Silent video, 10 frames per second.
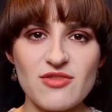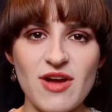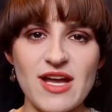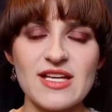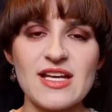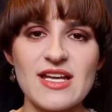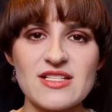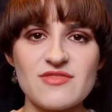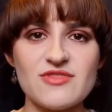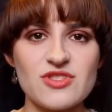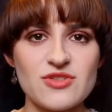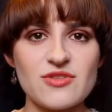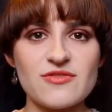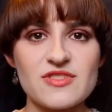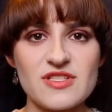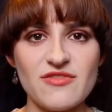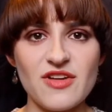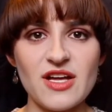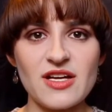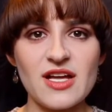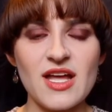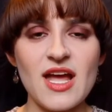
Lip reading: Grey, later the Duke of Suffolk,